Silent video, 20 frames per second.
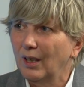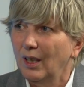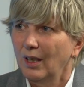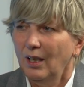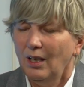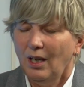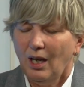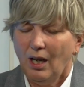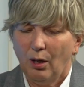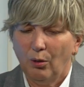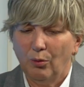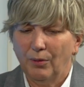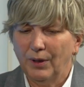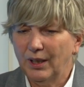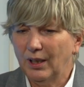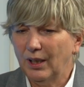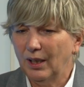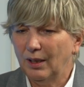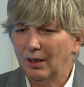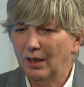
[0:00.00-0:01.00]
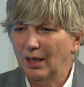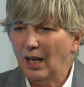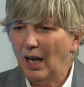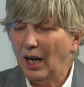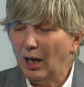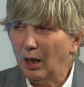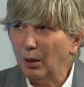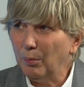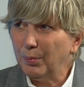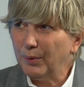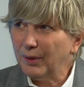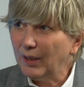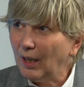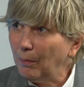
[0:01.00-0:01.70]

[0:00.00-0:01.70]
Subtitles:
mm-hmm. how we can help